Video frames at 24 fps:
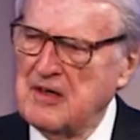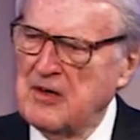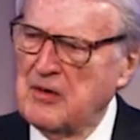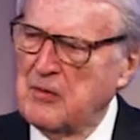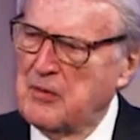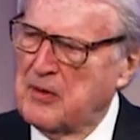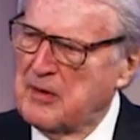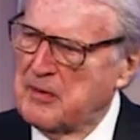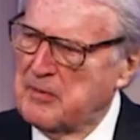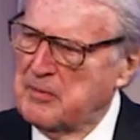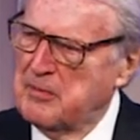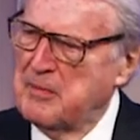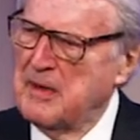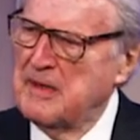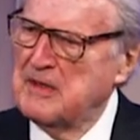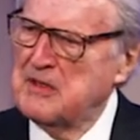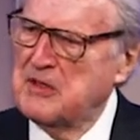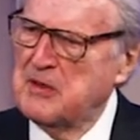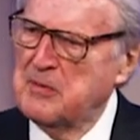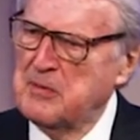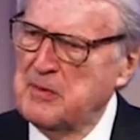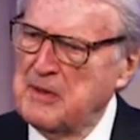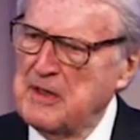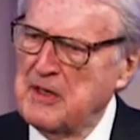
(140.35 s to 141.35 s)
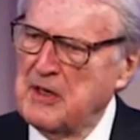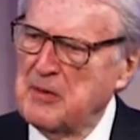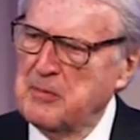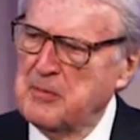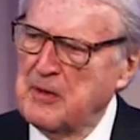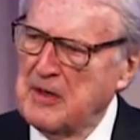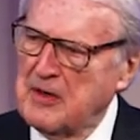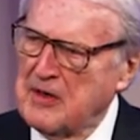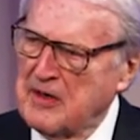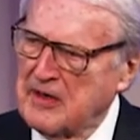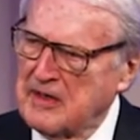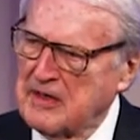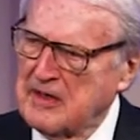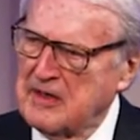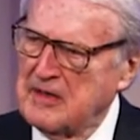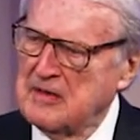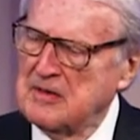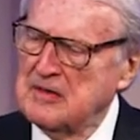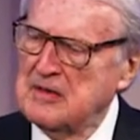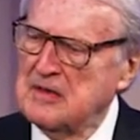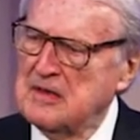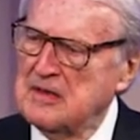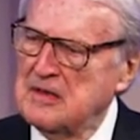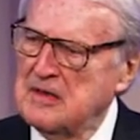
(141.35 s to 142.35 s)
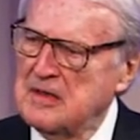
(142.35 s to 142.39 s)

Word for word: what it meant to be an American,